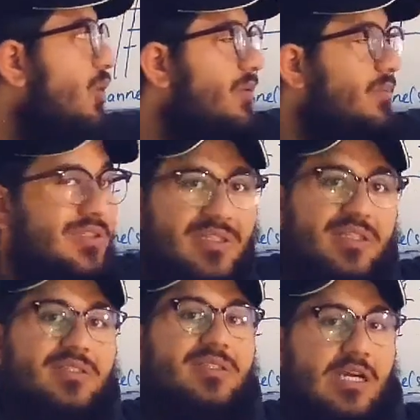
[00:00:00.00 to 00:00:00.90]
and one
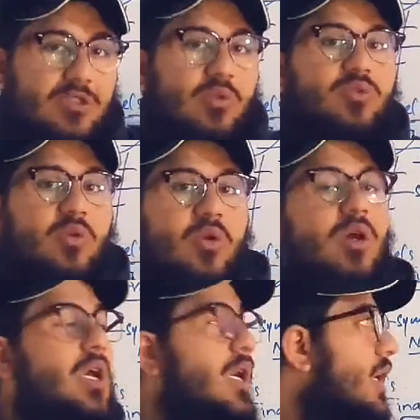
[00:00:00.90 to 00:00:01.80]
miscellaneous class also.
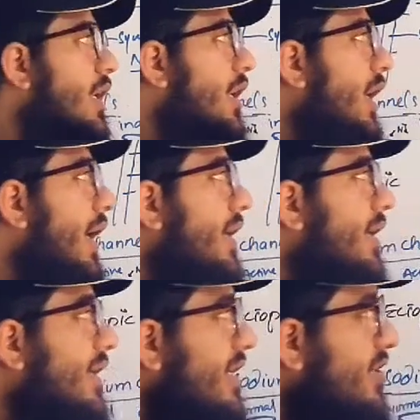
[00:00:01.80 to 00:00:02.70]

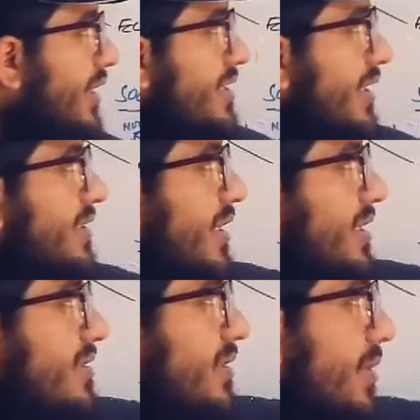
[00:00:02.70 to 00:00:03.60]
And each class
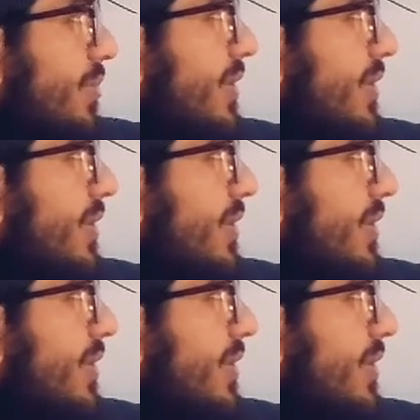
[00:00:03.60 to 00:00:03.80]
contains a